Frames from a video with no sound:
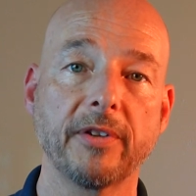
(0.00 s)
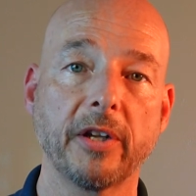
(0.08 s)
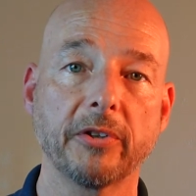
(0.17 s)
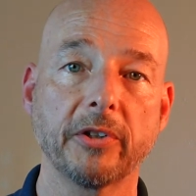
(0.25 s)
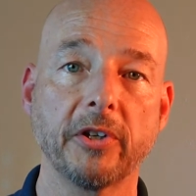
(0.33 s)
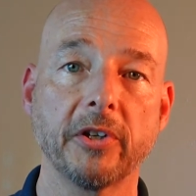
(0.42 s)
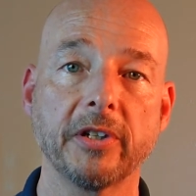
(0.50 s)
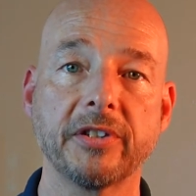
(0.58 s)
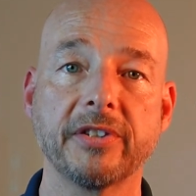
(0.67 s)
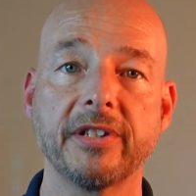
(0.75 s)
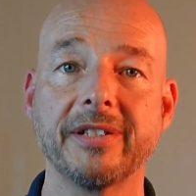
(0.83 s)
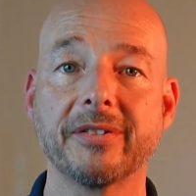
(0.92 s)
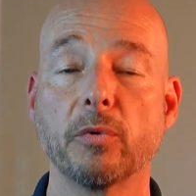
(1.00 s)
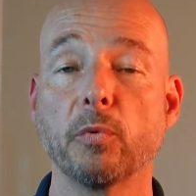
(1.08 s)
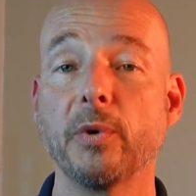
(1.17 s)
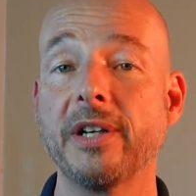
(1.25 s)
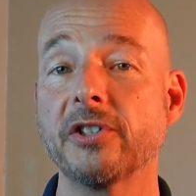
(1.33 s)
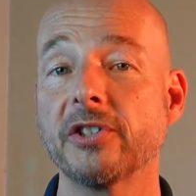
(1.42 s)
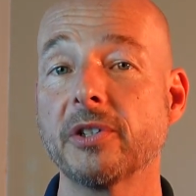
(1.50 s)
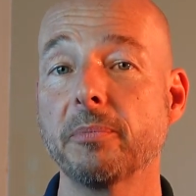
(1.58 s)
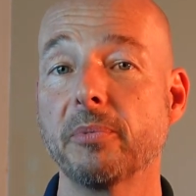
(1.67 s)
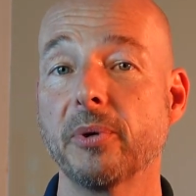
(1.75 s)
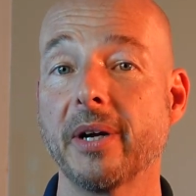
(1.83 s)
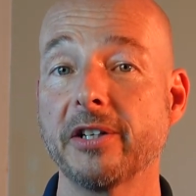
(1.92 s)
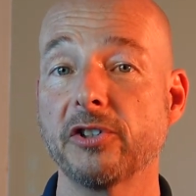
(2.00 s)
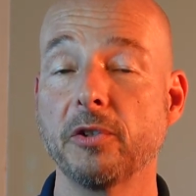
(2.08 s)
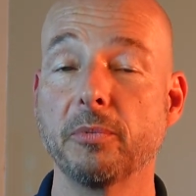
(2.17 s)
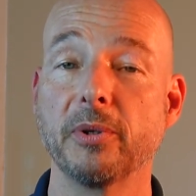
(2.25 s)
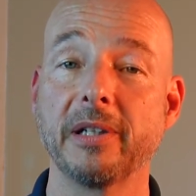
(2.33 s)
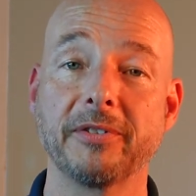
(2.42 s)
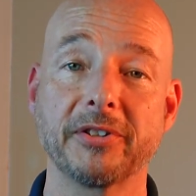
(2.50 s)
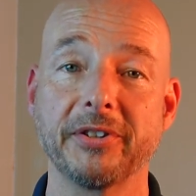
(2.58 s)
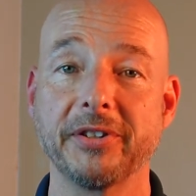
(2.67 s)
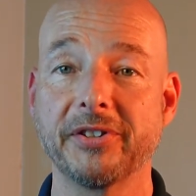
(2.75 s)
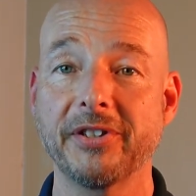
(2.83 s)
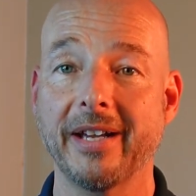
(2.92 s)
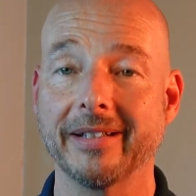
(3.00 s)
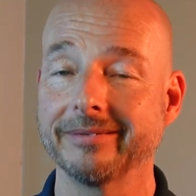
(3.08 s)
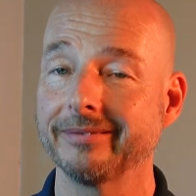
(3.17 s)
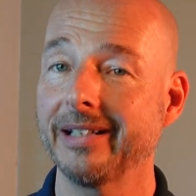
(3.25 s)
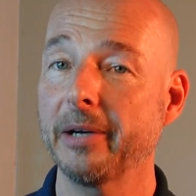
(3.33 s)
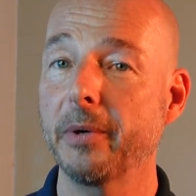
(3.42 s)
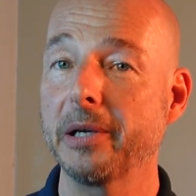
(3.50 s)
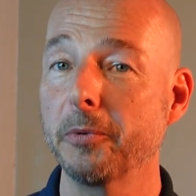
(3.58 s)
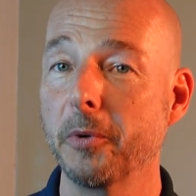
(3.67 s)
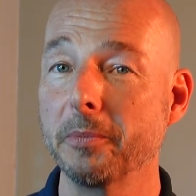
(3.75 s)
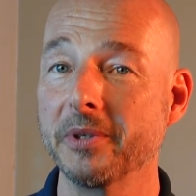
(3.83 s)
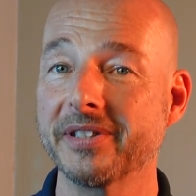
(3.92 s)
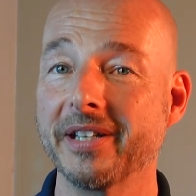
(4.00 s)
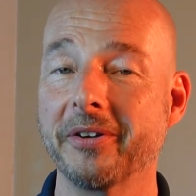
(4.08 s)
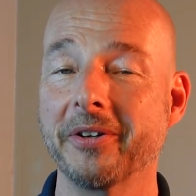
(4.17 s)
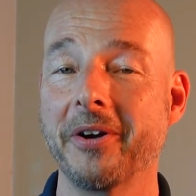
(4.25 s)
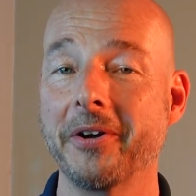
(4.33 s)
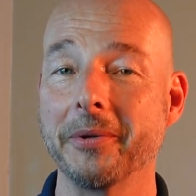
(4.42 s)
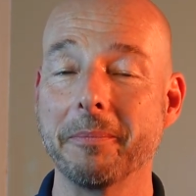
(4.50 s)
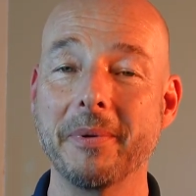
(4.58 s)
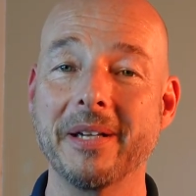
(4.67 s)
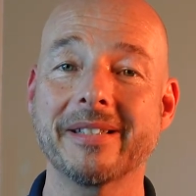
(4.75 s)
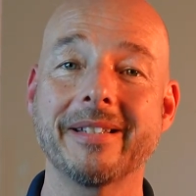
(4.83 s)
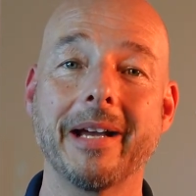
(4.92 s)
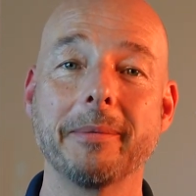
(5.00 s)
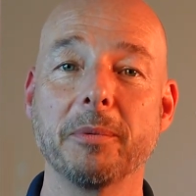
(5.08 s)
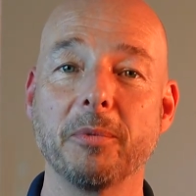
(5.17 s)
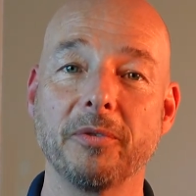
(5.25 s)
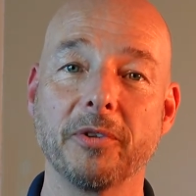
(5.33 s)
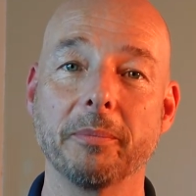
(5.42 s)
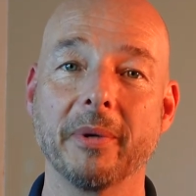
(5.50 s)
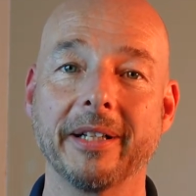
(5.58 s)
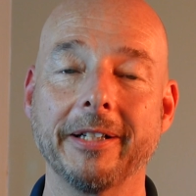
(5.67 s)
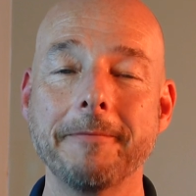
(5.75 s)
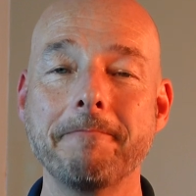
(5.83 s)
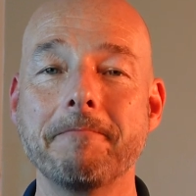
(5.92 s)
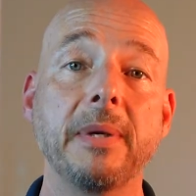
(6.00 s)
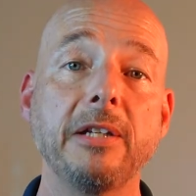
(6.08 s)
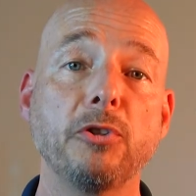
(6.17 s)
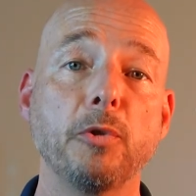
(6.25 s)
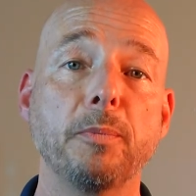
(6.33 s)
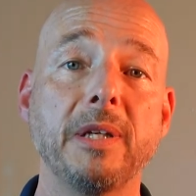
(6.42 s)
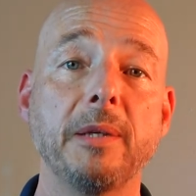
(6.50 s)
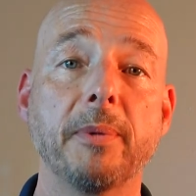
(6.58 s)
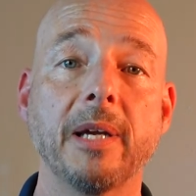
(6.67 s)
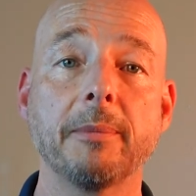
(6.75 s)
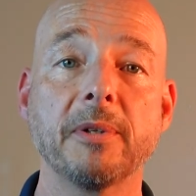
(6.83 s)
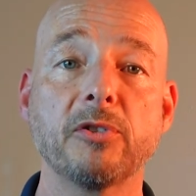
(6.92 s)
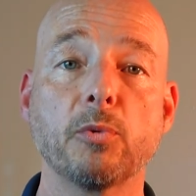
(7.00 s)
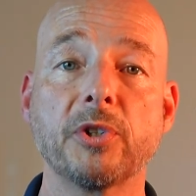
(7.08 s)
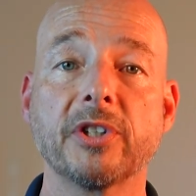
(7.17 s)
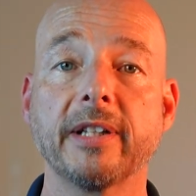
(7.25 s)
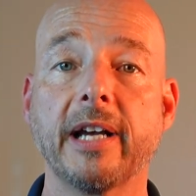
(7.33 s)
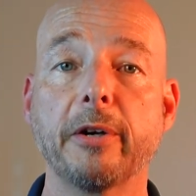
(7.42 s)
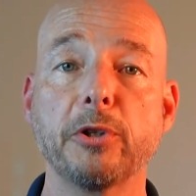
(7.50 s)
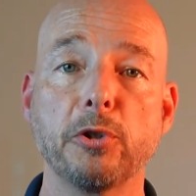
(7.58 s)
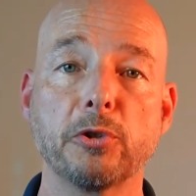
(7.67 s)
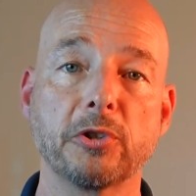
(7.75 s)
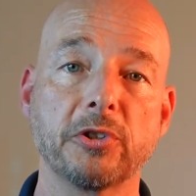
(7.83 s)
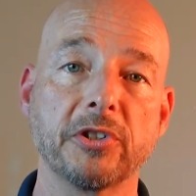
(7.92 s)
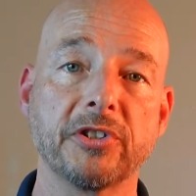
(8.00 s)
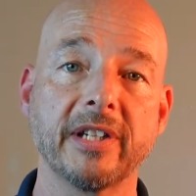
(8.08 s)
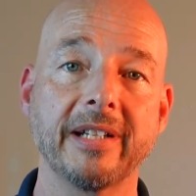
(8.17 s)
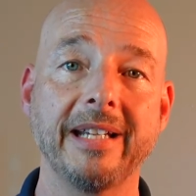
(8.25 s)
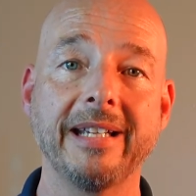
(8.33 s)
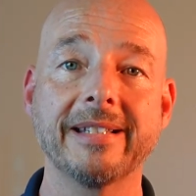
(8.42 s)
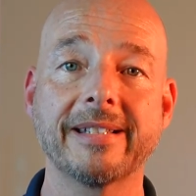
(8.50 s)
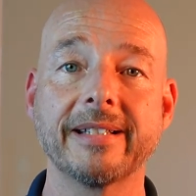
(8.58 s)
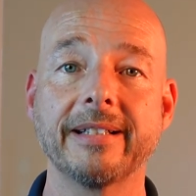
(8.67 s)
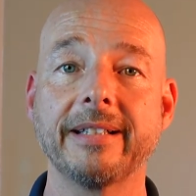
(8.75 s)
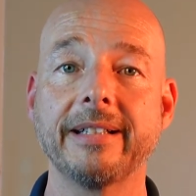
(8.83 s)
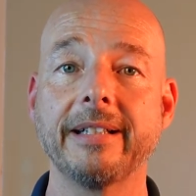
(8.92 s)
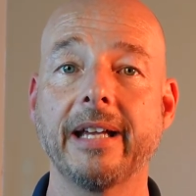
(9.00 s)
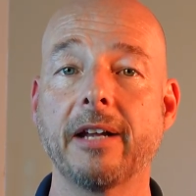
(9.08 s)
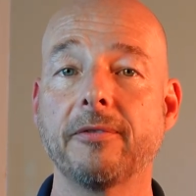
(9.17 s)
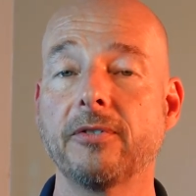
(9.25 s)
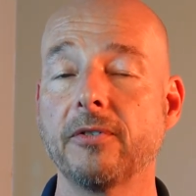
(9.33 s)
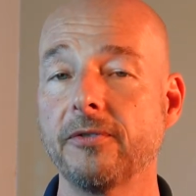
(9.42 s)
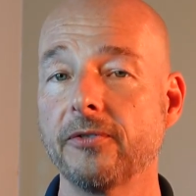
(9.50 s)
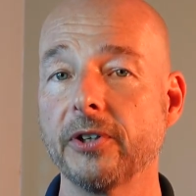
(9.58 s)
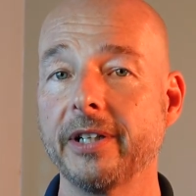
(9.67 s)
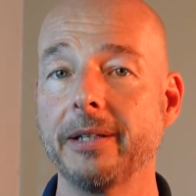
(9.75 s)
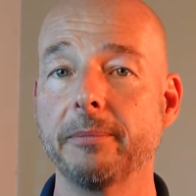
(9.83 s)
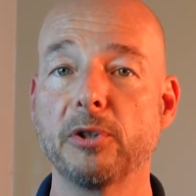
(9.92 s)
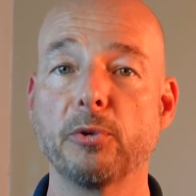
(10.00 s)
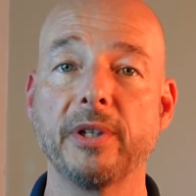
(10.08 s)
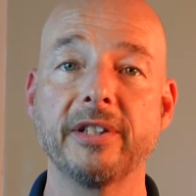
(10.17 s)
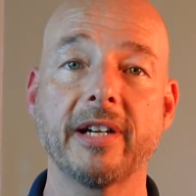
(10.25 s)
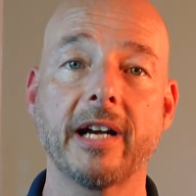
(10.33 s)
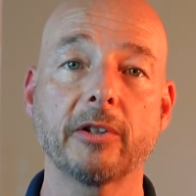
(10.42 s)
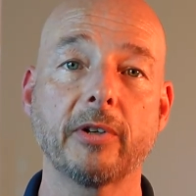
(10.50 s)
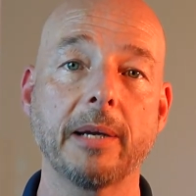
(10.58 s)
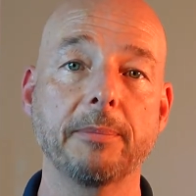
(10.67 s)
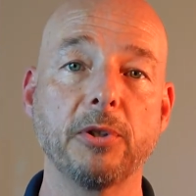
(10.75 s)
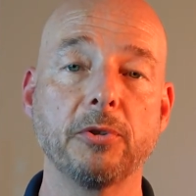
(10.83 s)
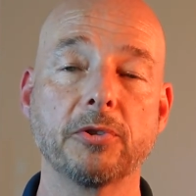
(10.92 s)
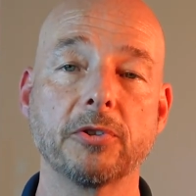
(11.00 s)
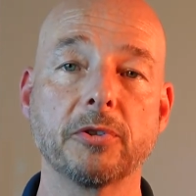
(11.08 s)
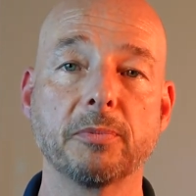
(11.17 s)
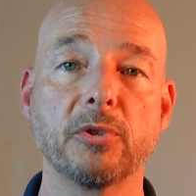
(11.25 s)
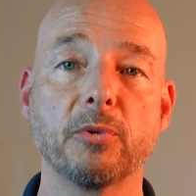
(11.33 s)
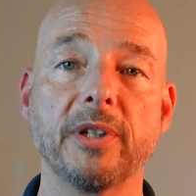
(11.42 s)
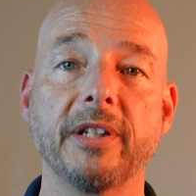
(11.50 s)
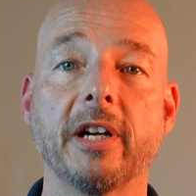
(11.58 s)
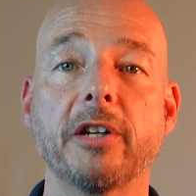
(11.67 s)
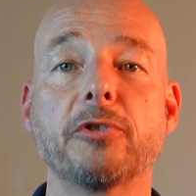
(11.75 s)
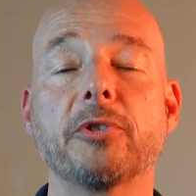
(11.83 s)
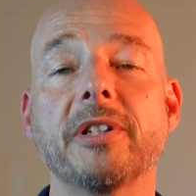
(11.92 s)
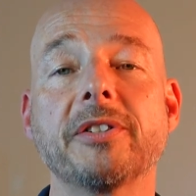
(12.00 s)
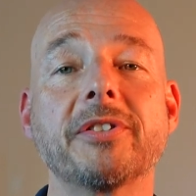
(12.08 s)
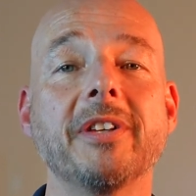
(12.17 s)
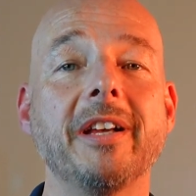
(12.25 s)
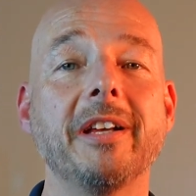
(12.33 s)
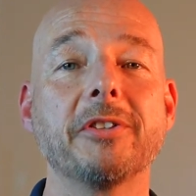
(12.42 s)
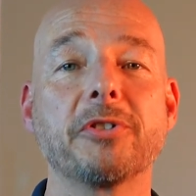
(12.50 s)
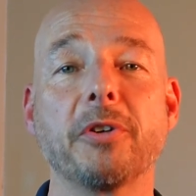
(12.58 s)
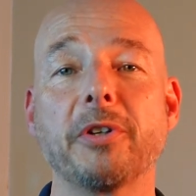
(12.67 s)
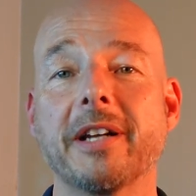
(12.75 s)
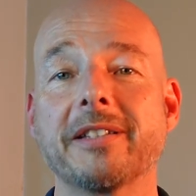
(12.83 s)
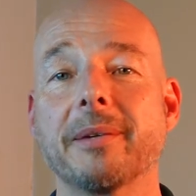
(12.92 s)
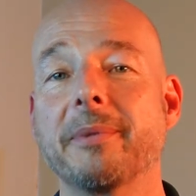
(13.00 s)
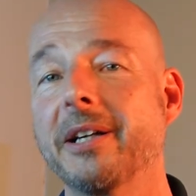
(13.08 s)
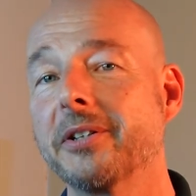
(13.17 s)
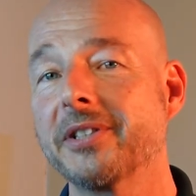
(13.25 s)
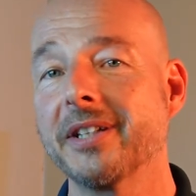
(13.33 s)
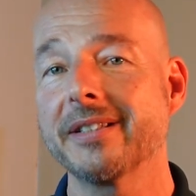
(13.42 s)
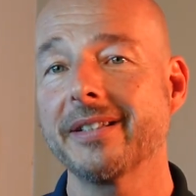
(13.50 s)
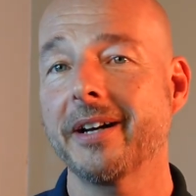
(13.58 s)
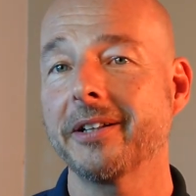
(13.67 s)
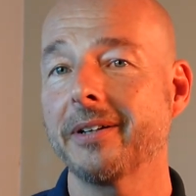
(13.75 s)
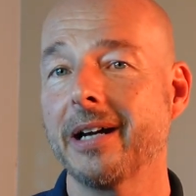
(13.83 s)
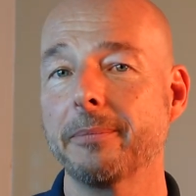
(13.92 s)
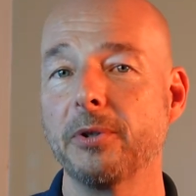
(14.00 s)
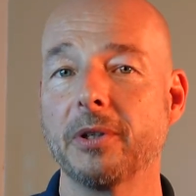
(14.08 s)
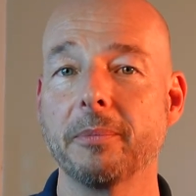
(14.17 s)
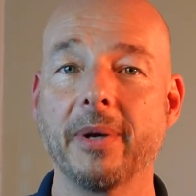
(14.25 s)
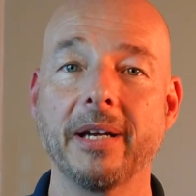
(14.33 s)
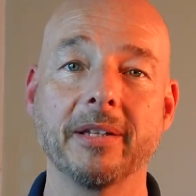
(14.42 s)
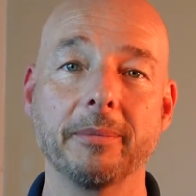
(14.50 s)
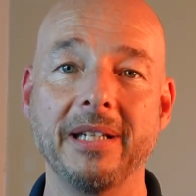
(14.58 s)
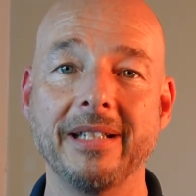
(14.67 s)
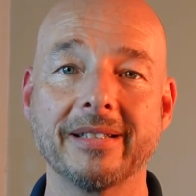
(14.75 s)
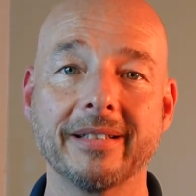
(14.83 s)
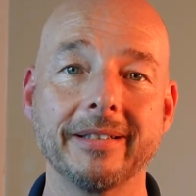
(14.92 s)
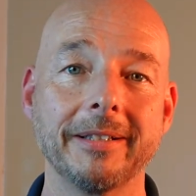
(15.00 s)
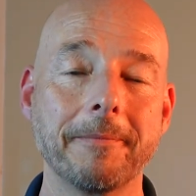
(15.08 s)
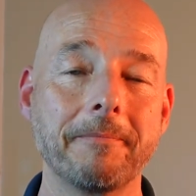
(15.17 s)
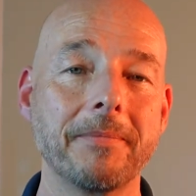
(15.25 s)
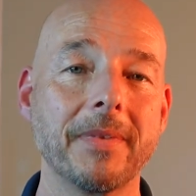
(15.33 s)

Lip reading: of the other currencies reaches a price you previously set. That way you won't miss out on the best time to move your money. P2P payments, which allow users to send instantly and for free between Dollar App users between countries. So you got somebody else has Dollar App, you can pay them easily.